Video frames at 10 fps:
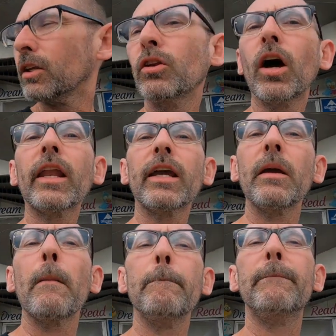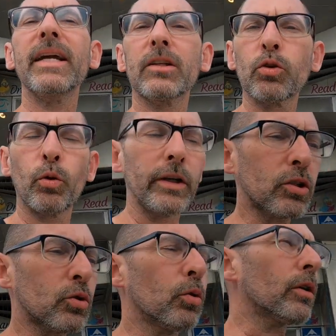not a big toy
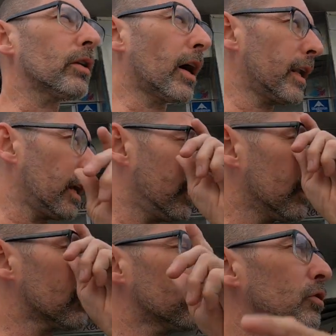store, not a